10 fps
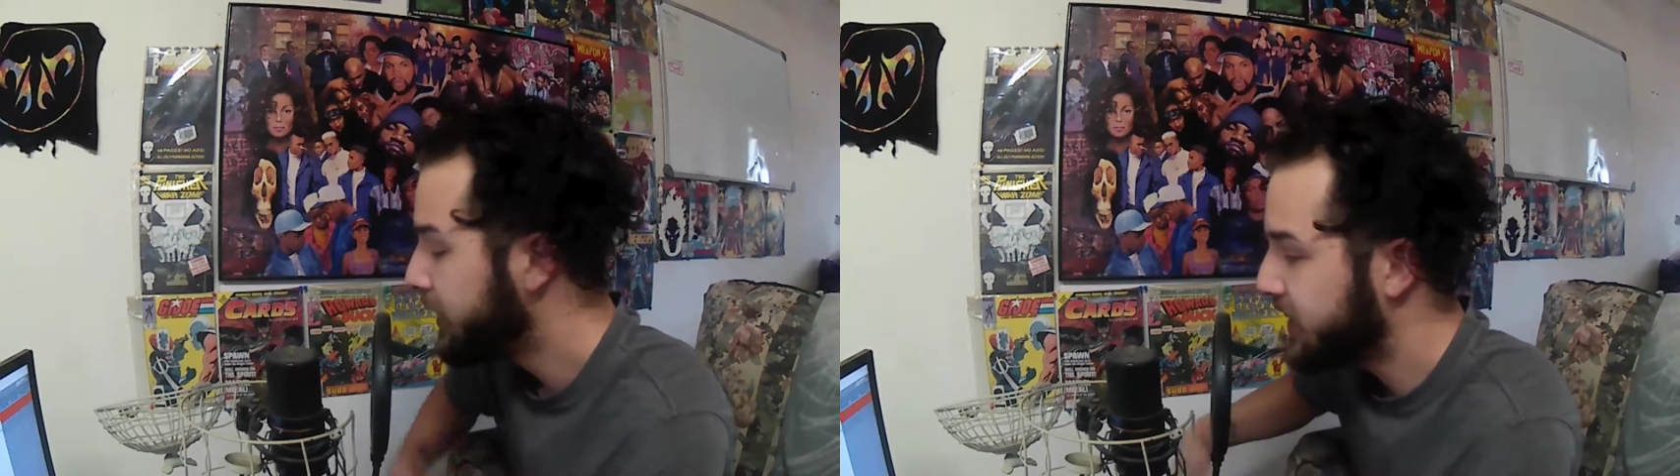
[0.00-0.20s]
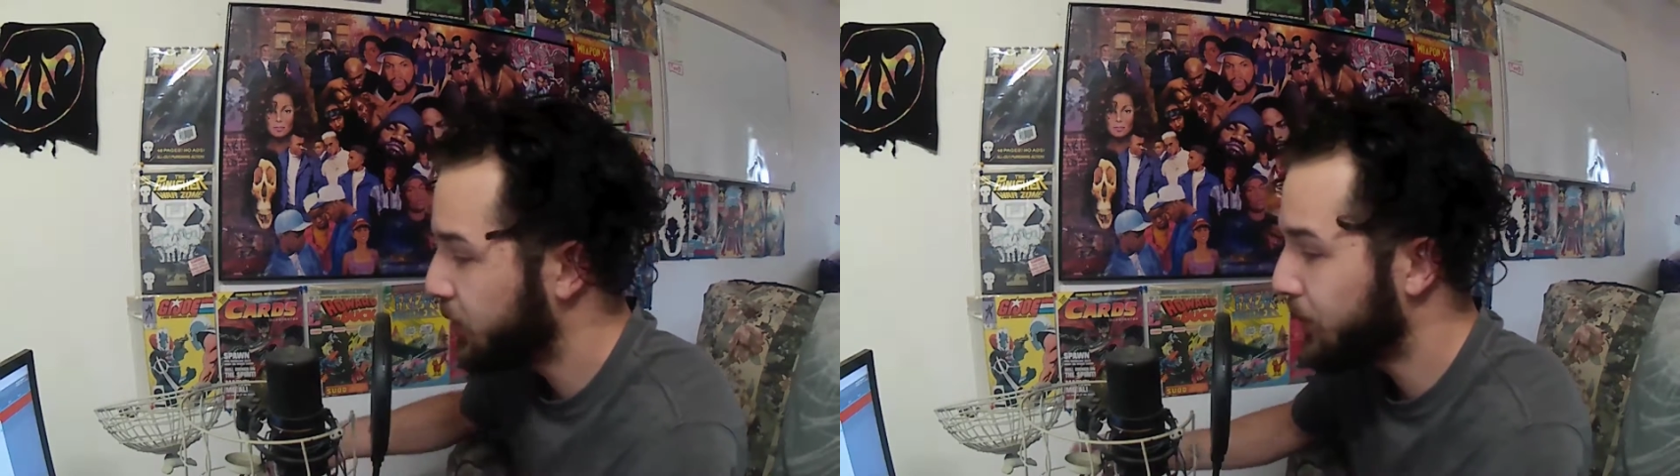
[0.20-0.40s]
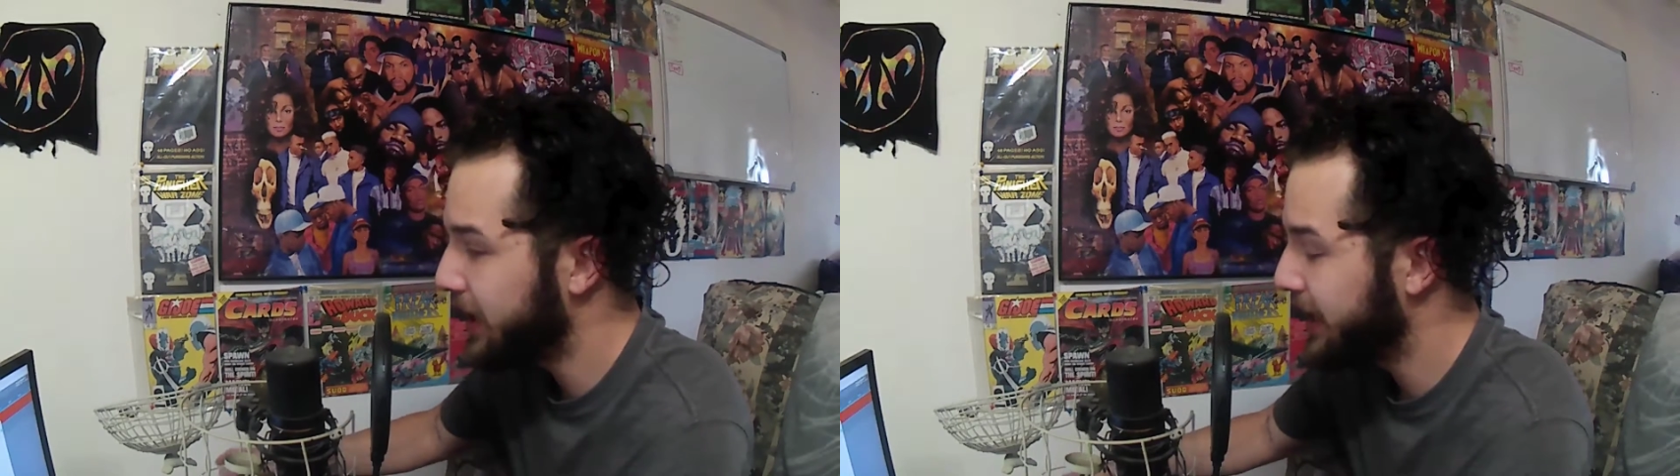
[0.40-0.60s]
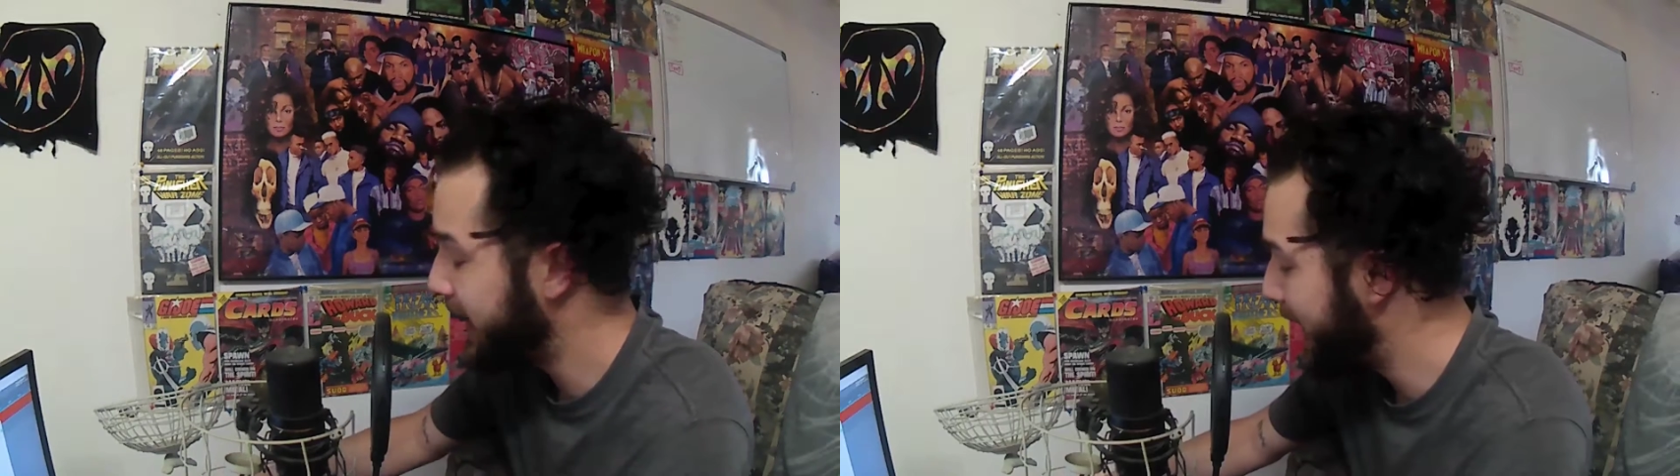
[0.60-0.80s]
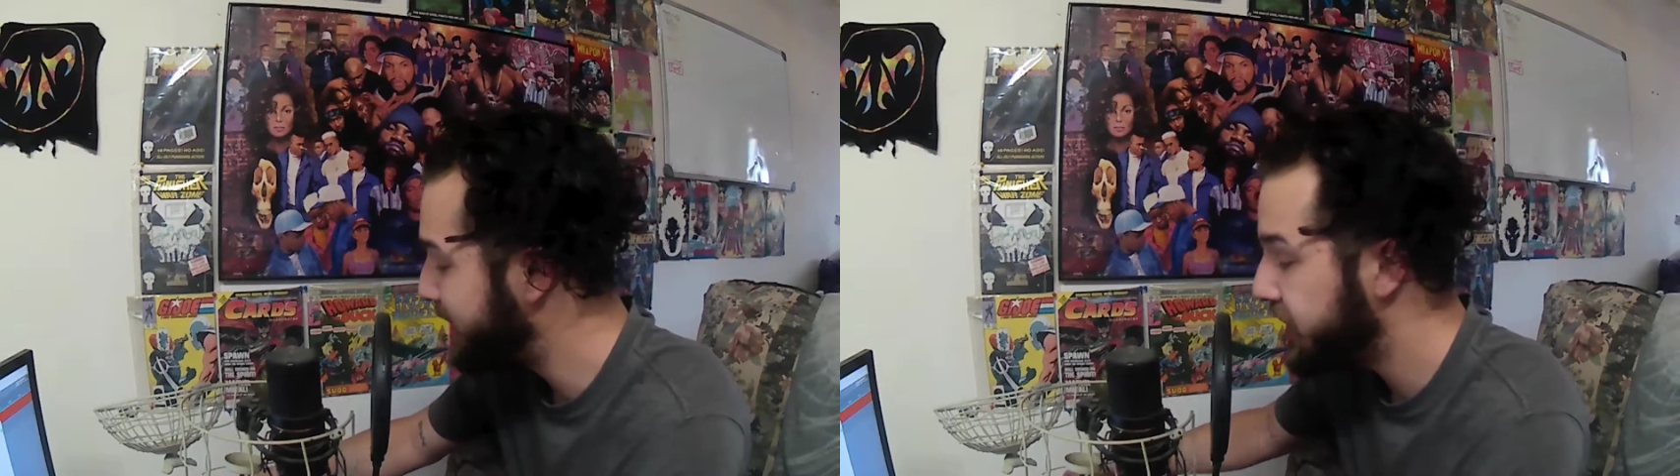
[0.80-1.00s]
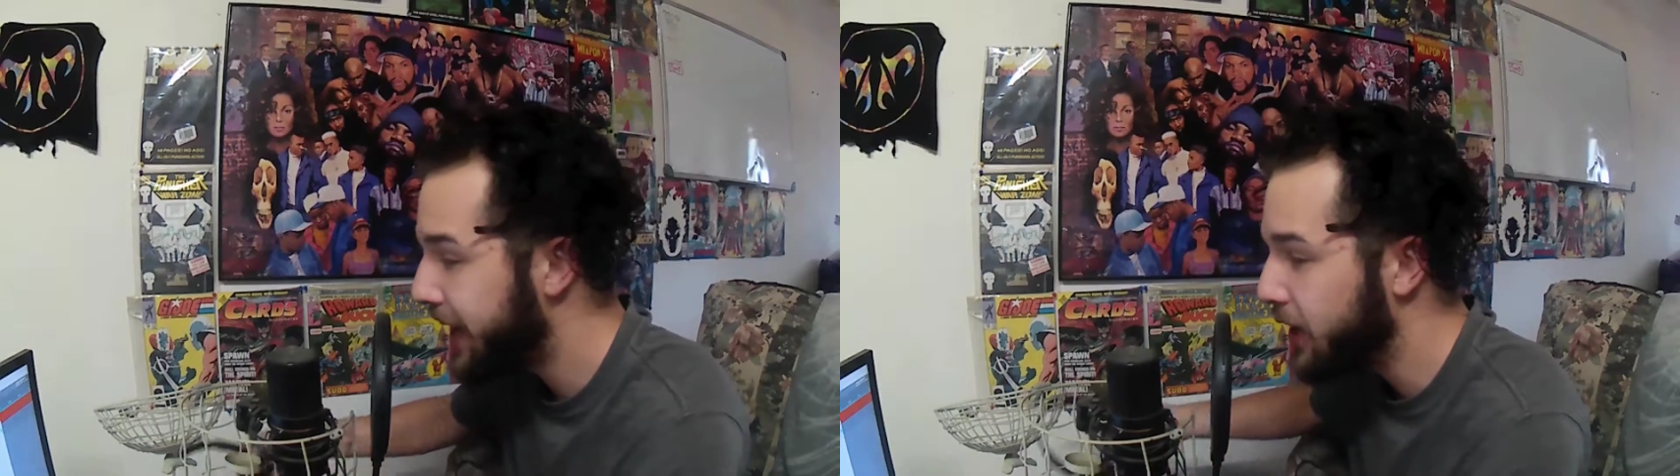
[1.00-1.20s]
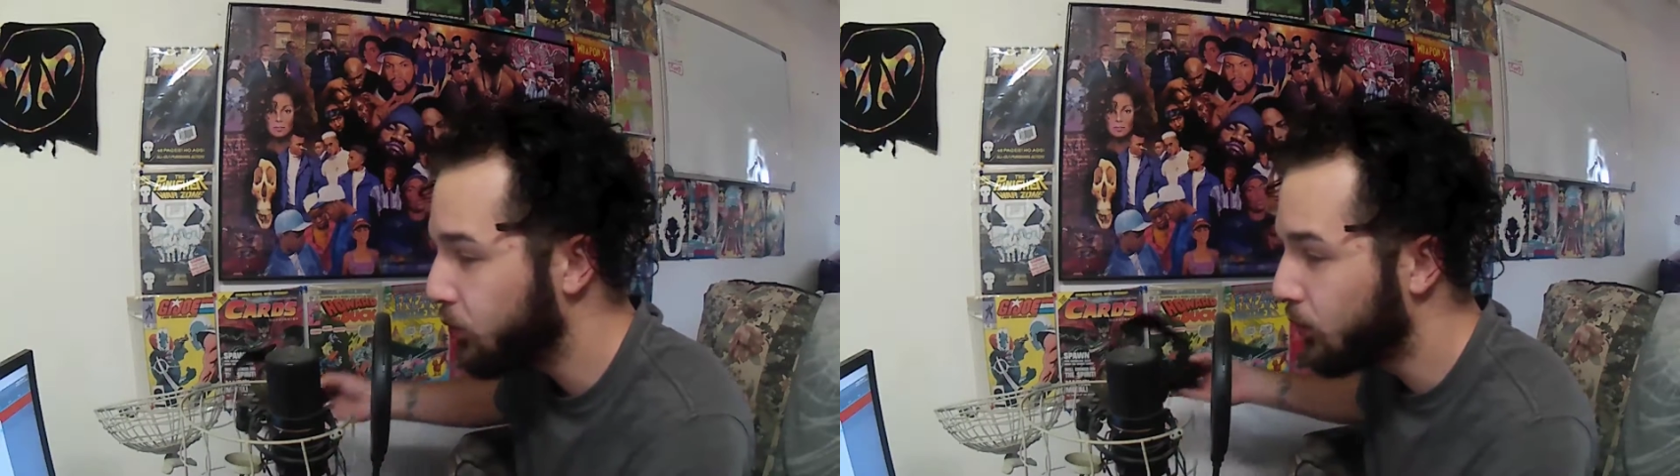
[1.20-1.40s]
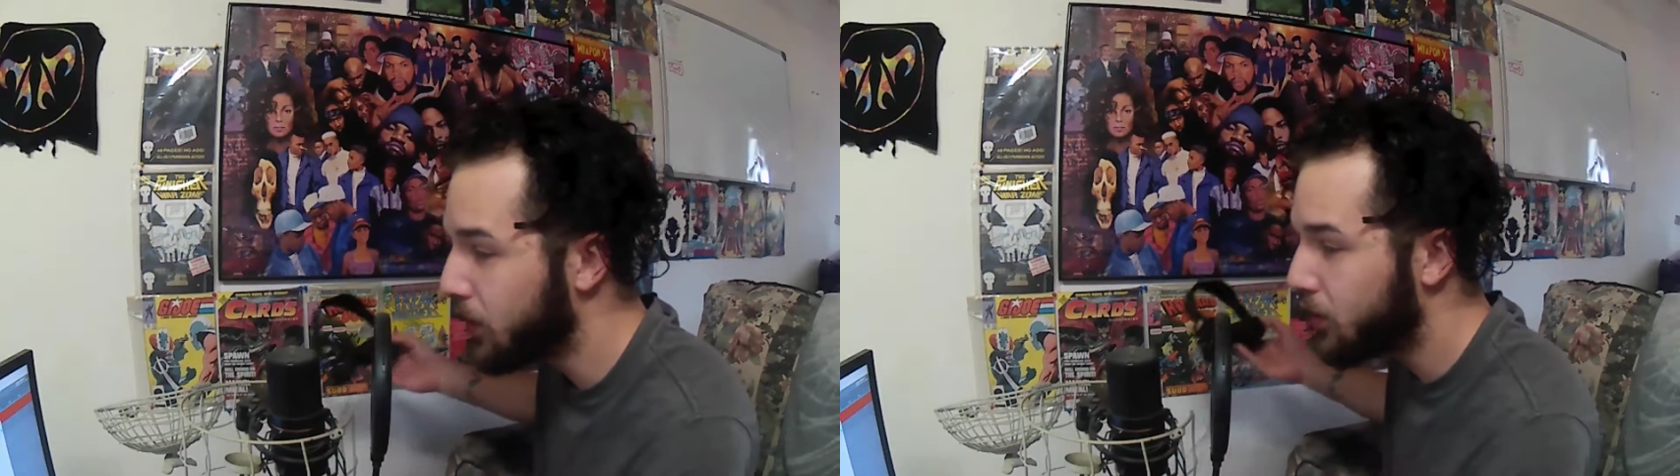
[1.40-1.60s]
So we're gonna get
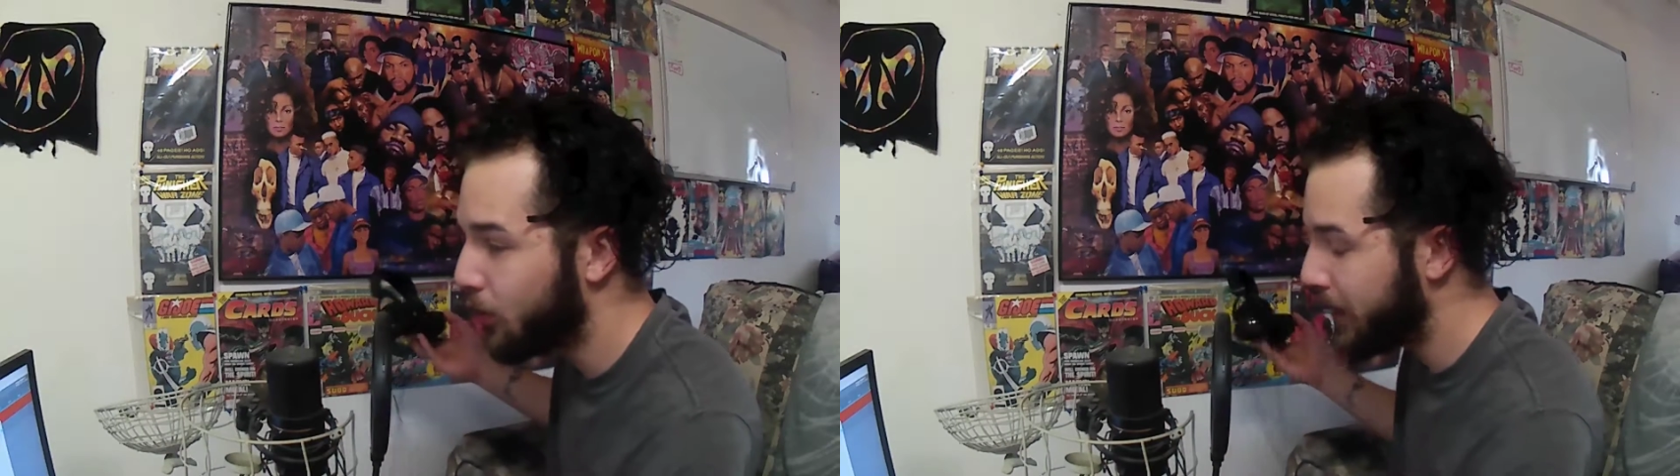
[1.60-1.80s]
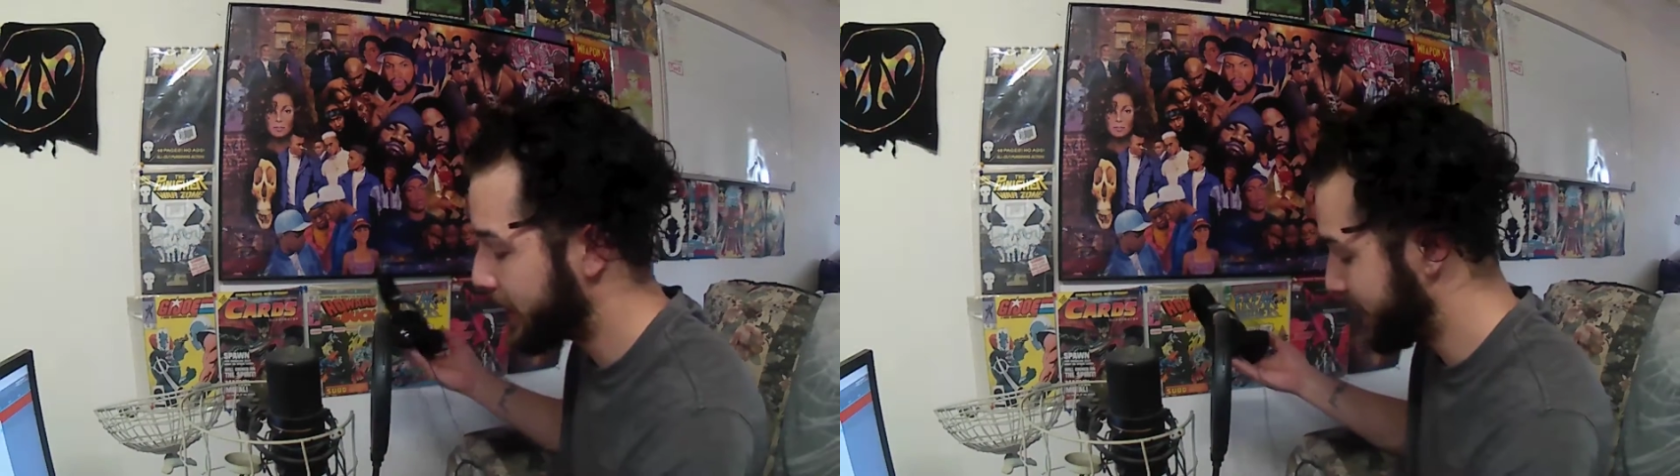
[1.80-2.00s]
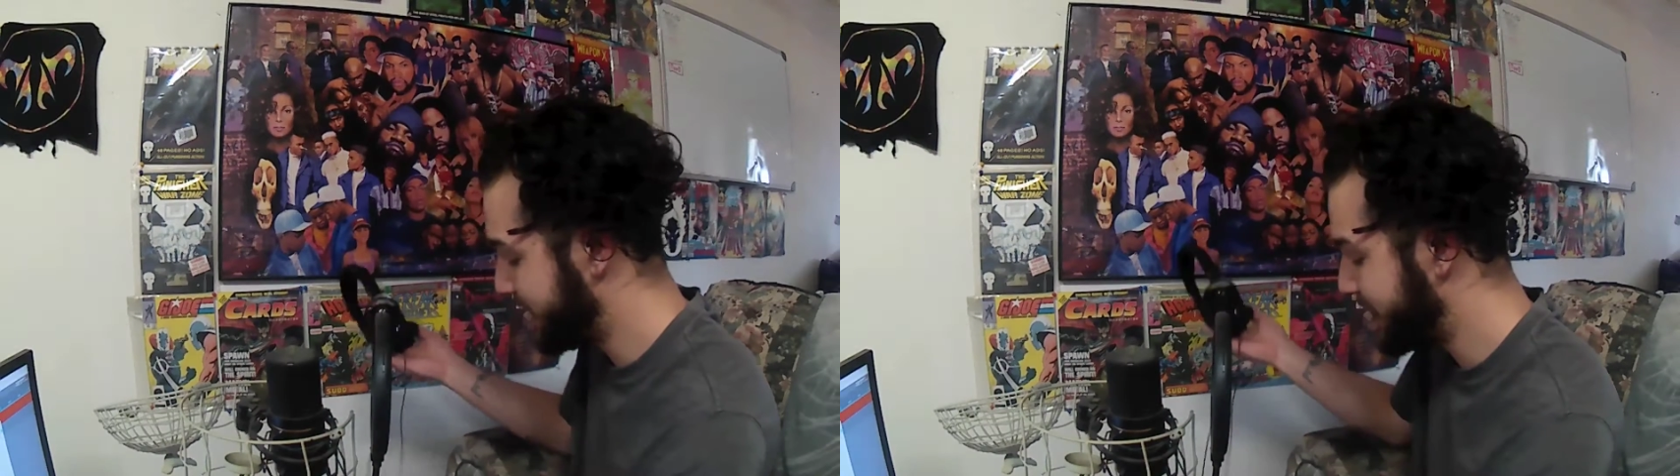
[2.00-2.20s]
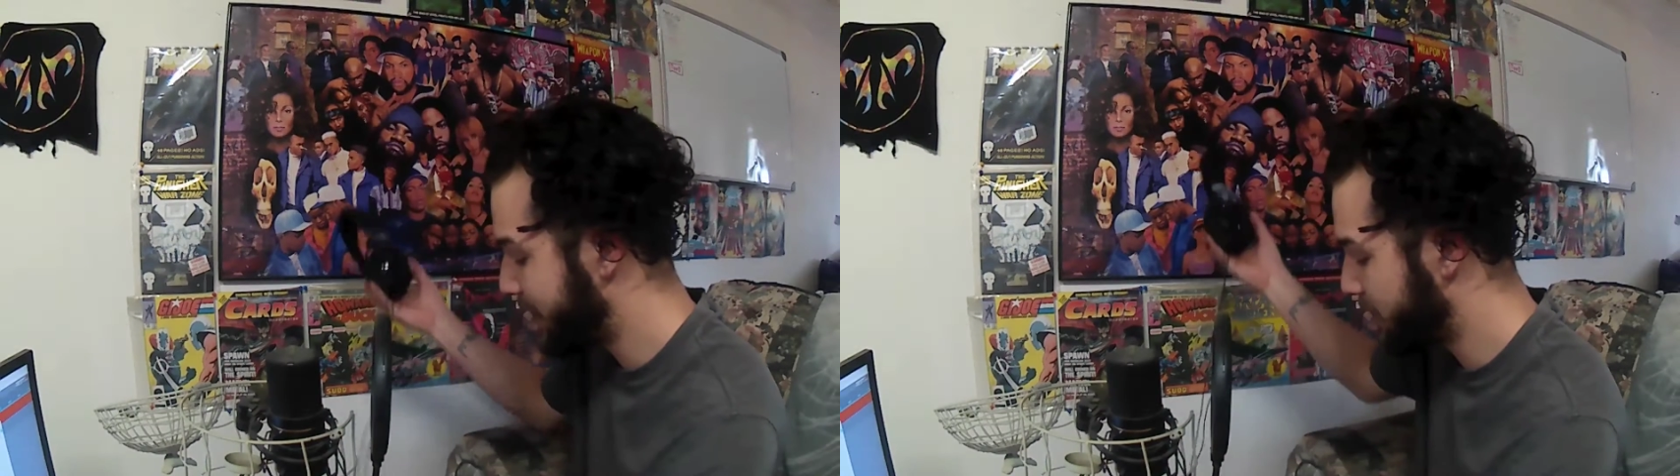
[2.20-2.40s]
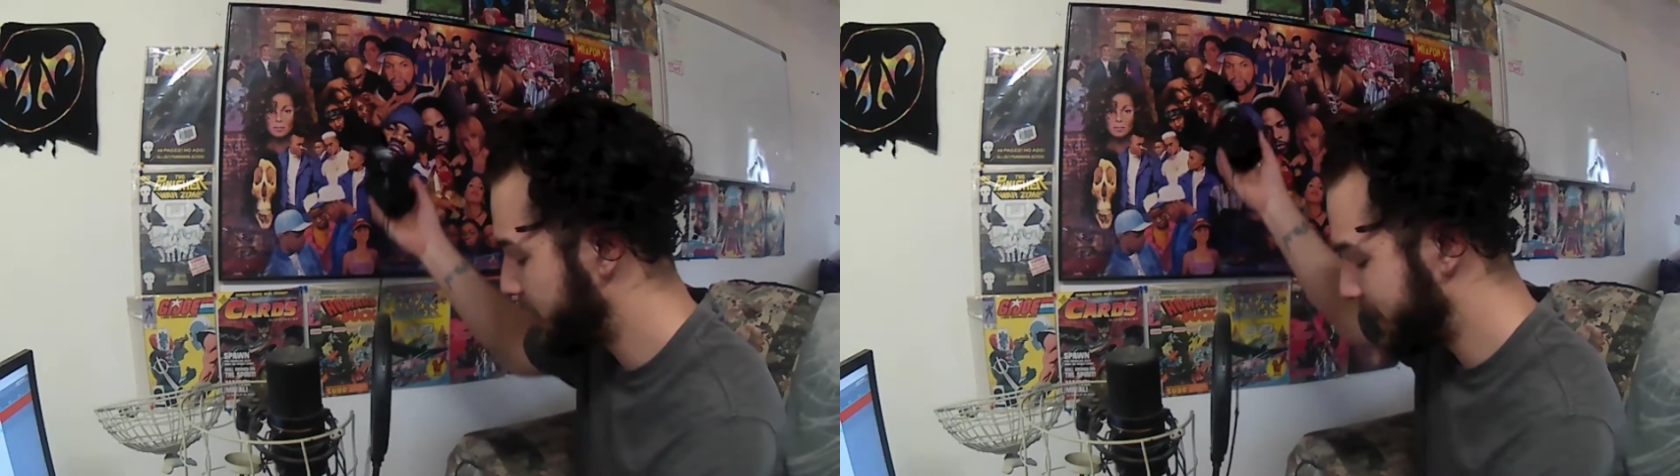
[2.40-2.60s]
educated real quick. Let's see how.